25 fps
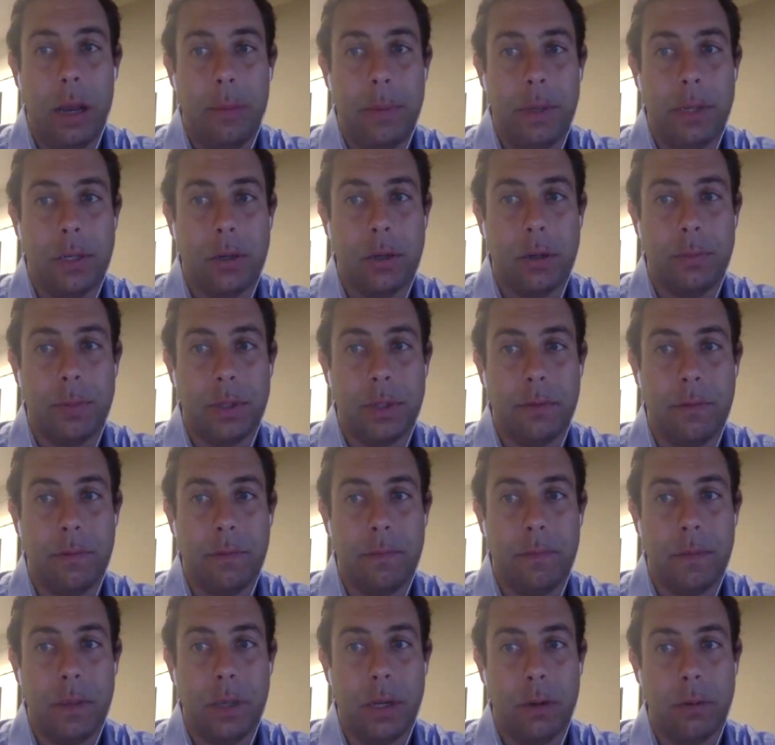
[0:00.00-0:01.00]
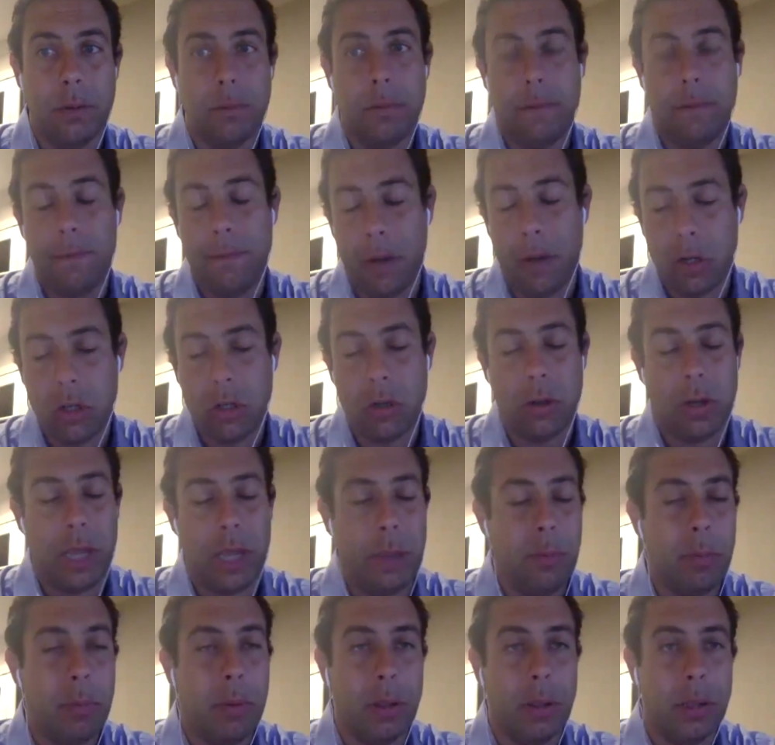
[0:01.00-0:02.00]
in terms of the functional
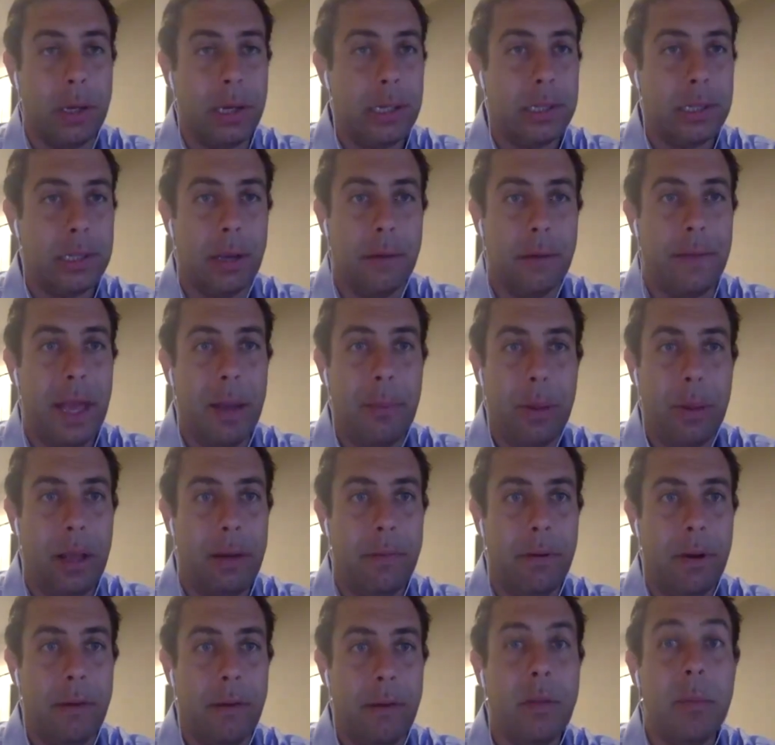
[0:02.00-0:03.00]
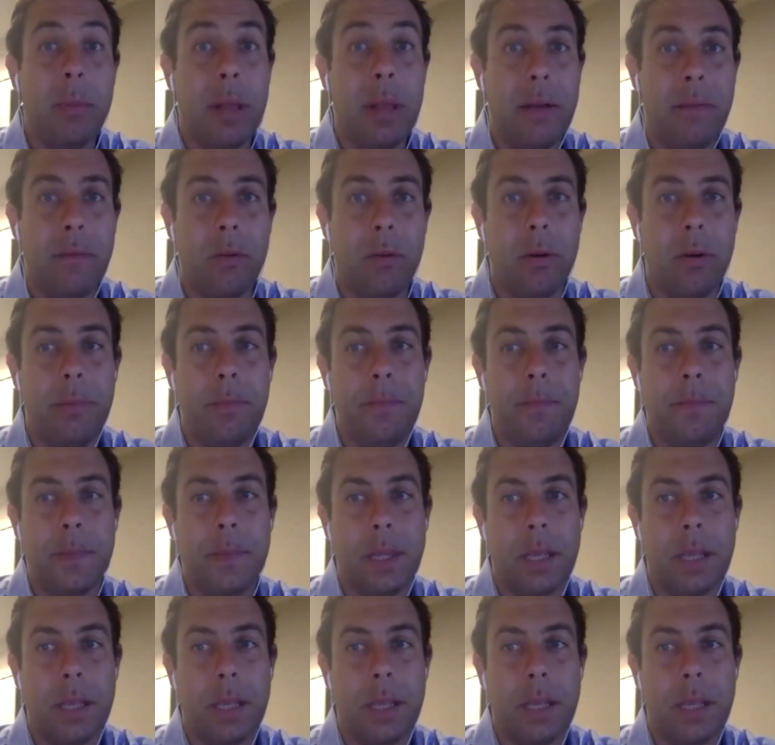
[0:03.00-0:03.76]
capabilities of the platform.